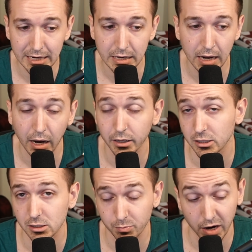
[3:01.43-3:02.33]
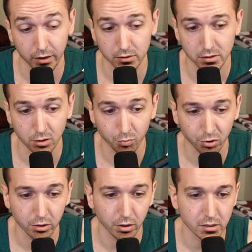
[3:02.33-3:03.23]
not expect. So
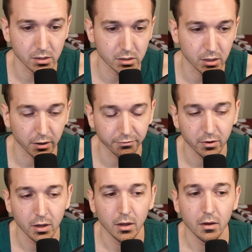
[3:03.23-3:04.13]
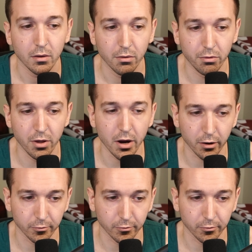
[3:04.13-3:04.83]
pretty crazy stuff there.